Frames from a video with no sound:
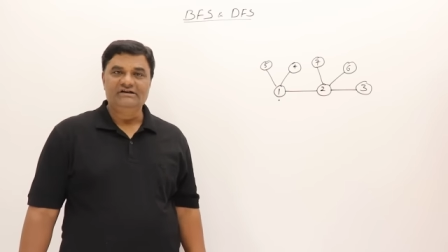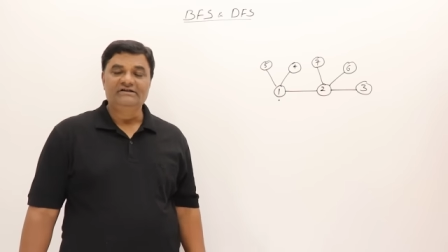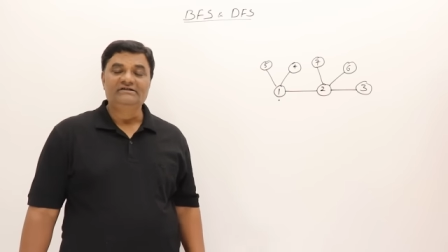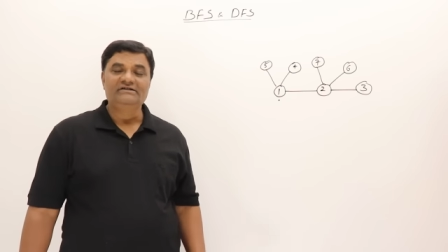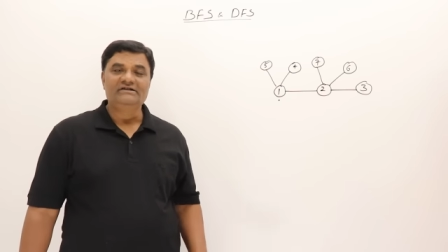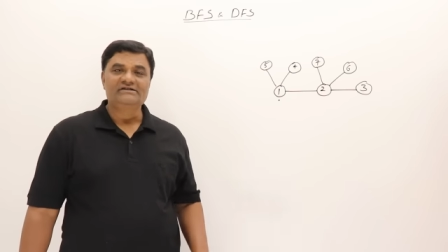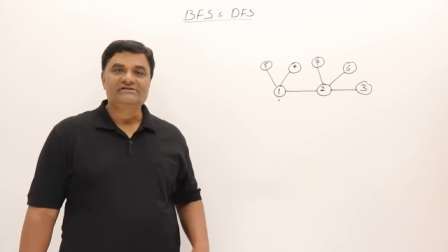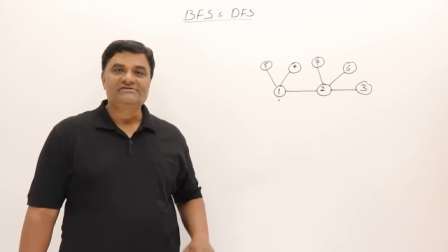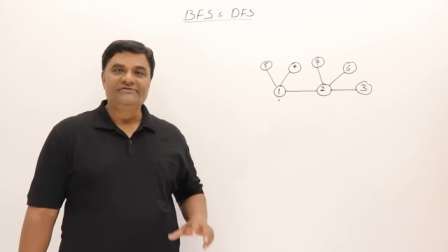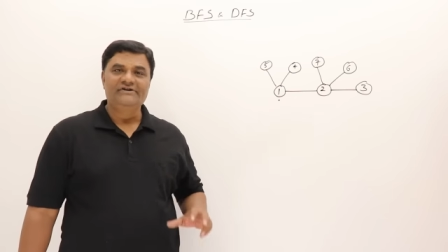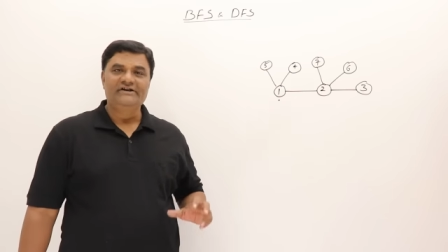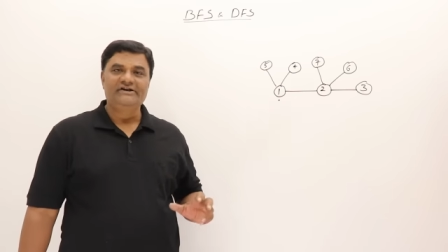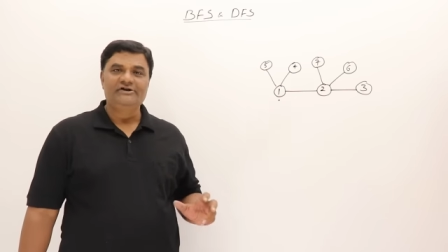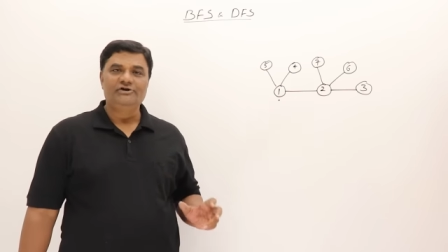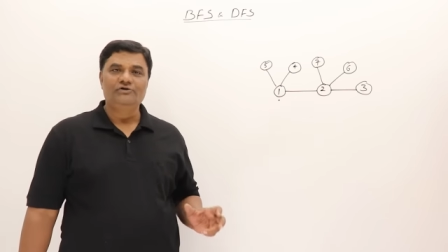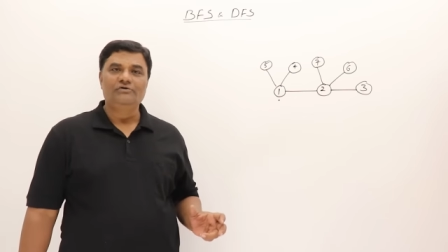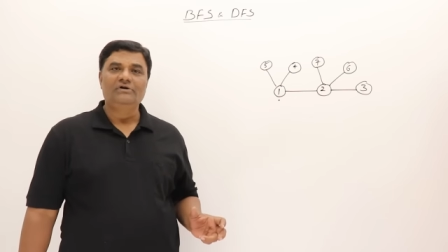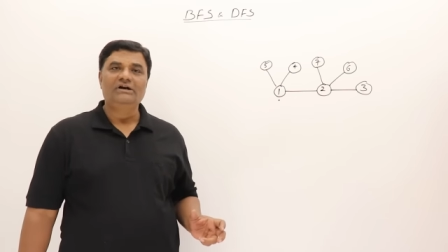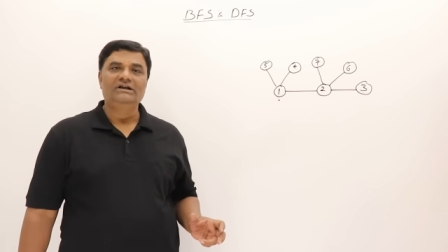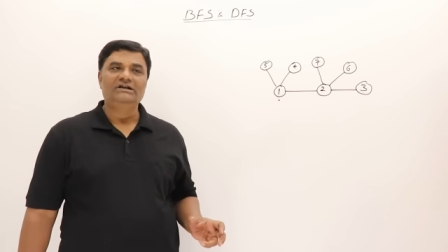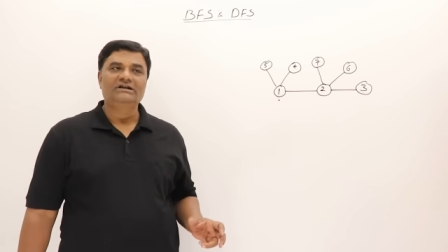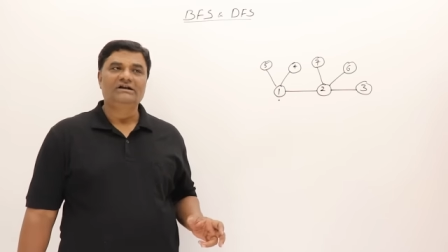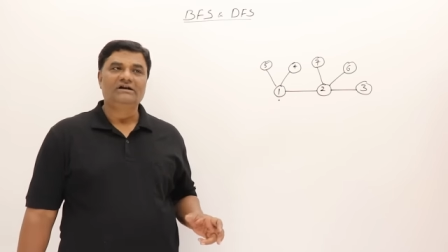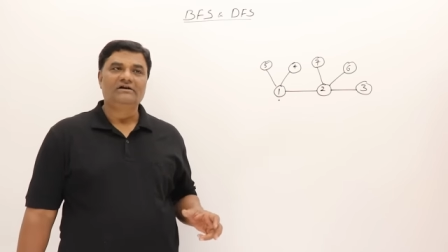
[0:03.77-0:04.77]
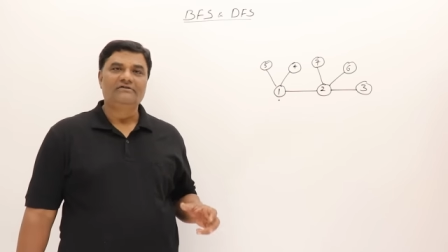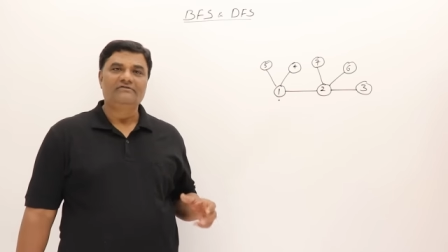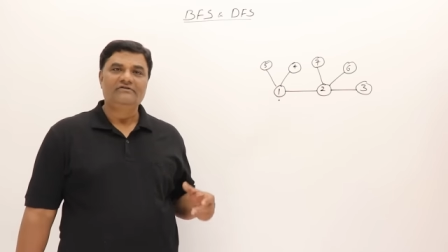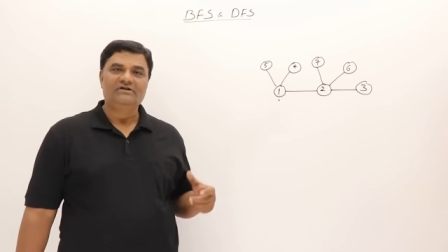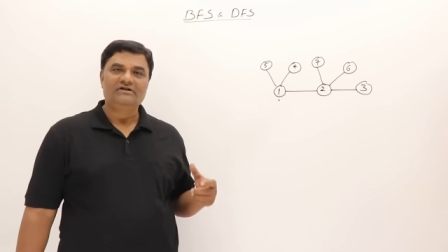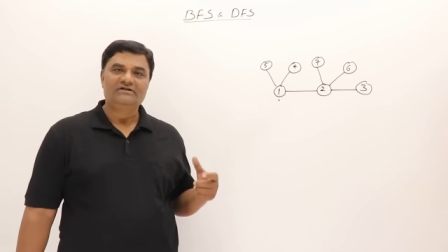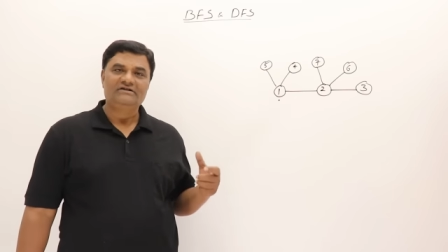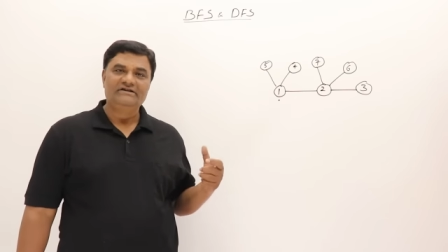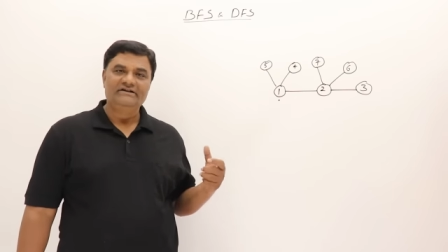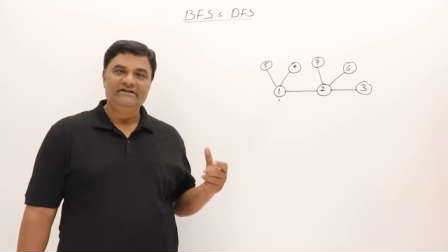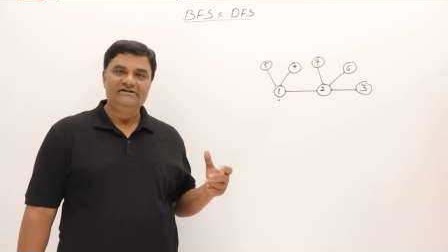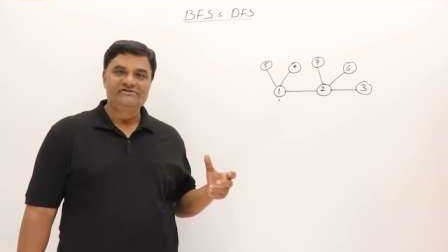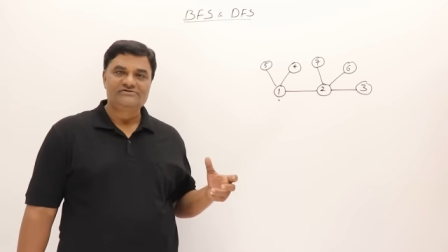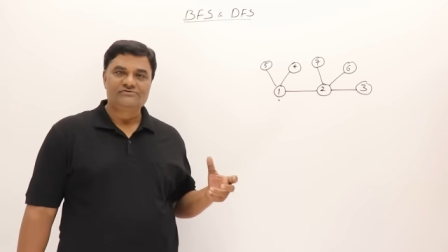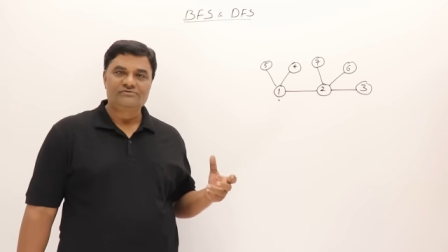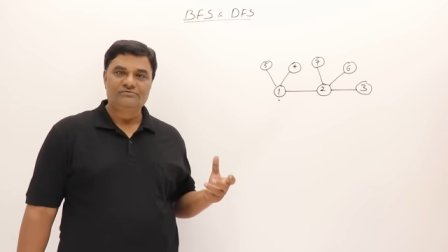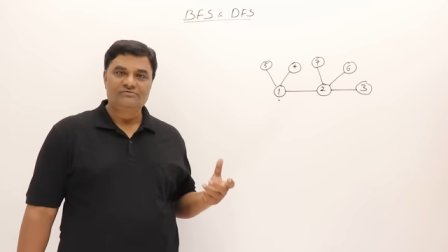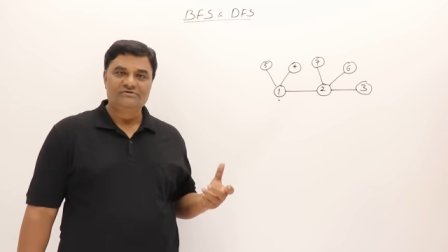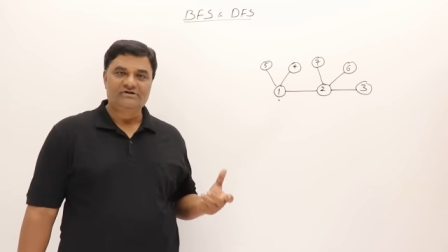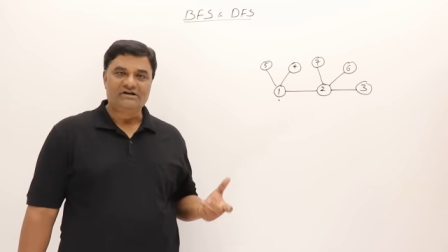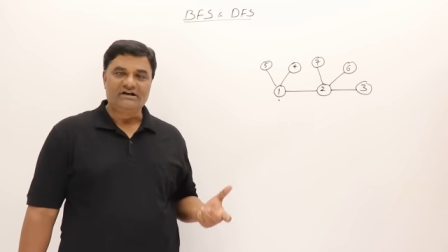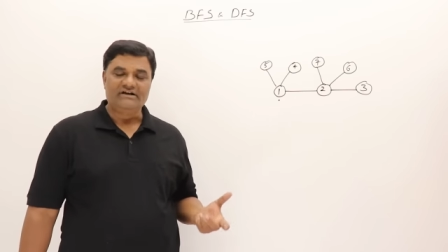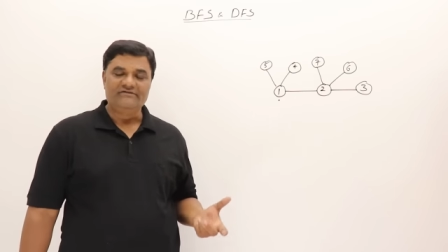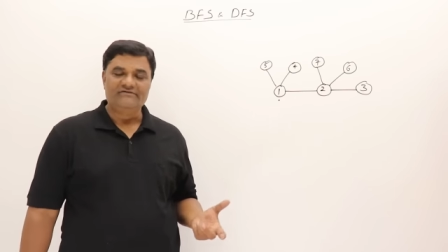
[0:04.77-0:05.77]
In this video, I'll cover these
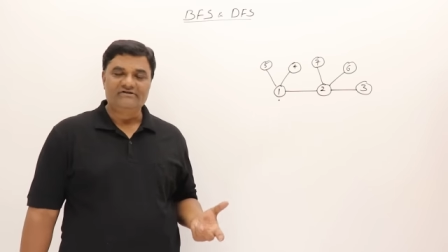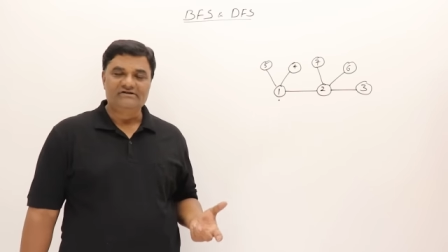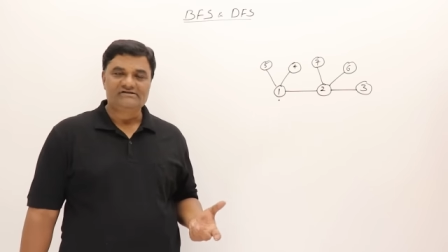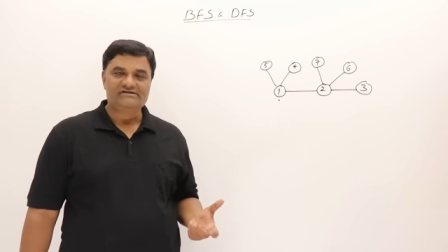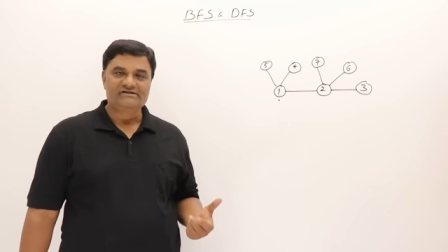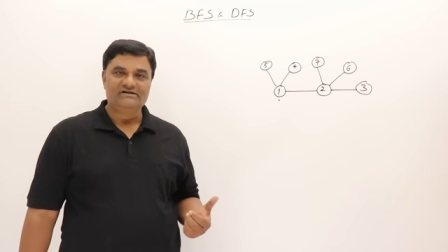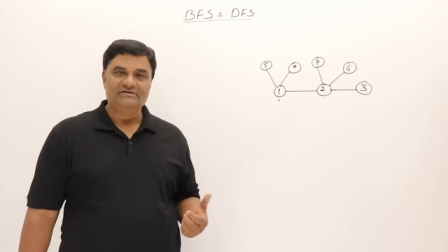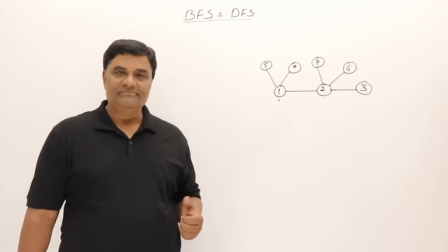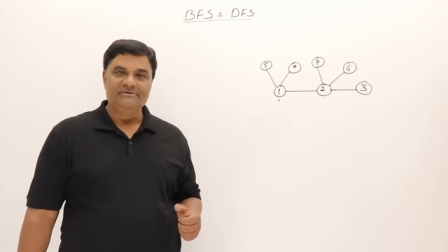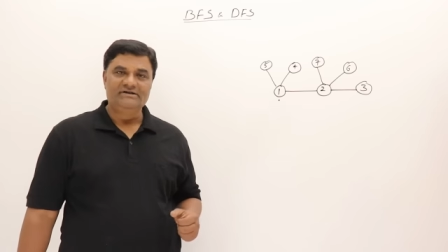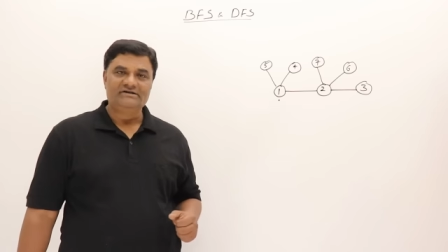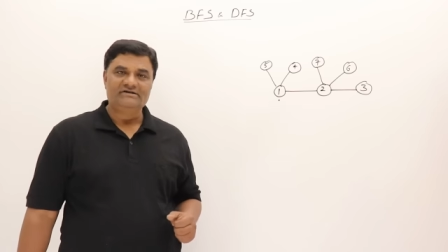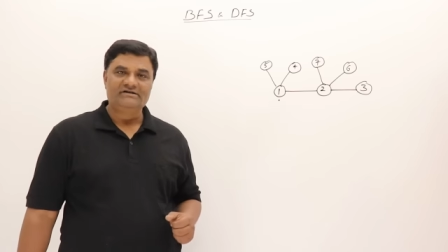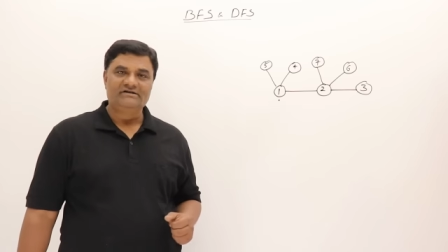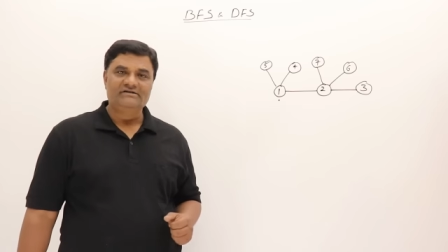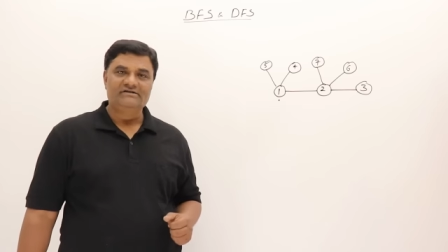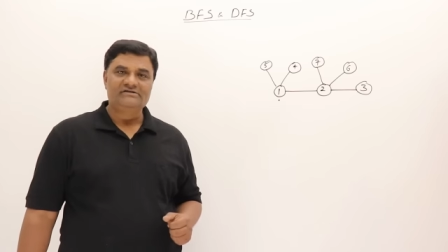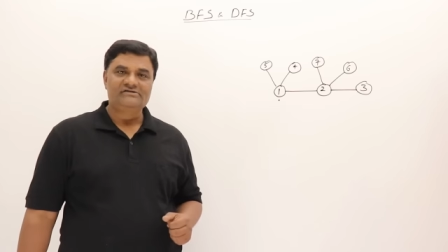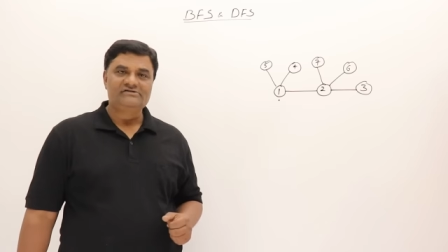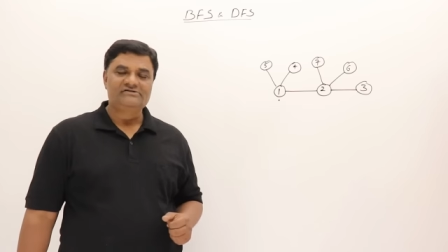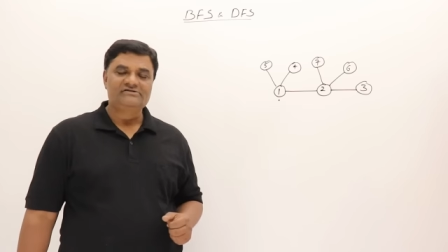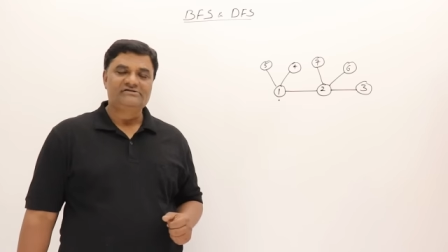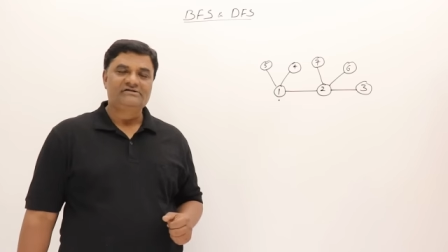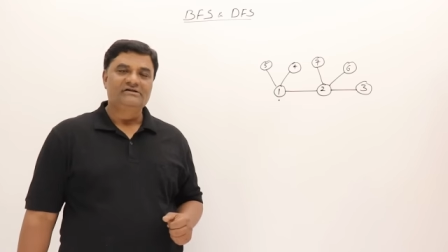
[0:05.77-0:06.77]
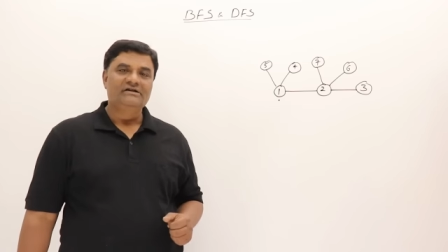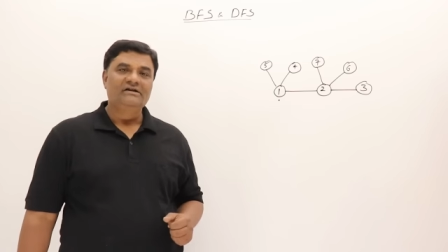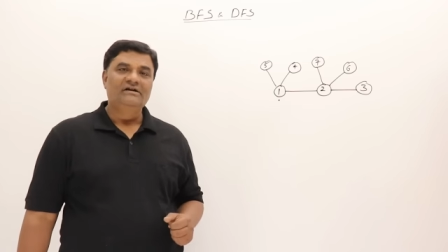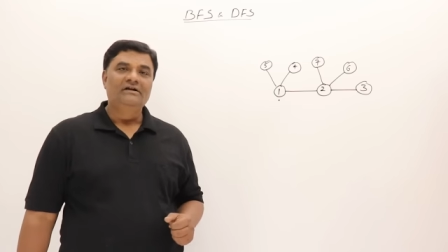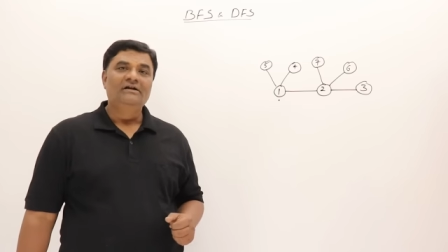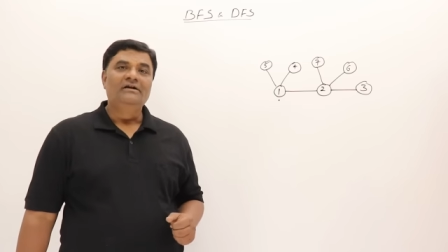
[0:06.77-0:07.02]
two traversal methods